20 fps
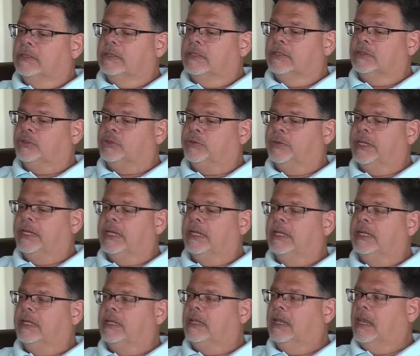
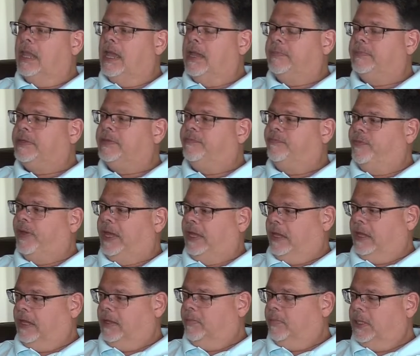Trinity claim to
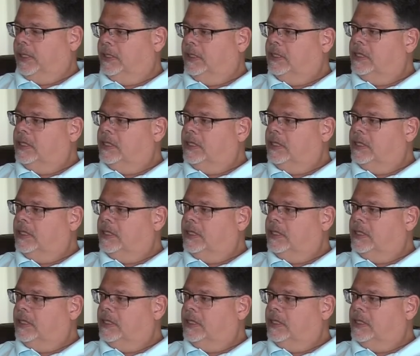fame